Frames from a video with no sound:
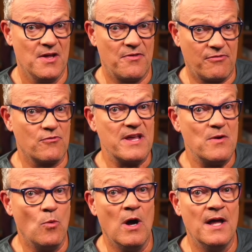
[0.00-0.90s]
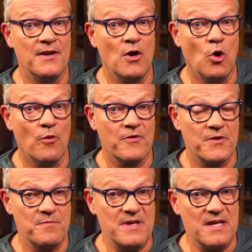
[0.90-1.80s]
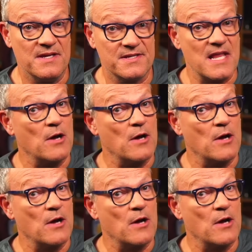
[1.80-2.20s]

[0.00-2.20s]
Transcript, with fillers: 3-1 over the Bees.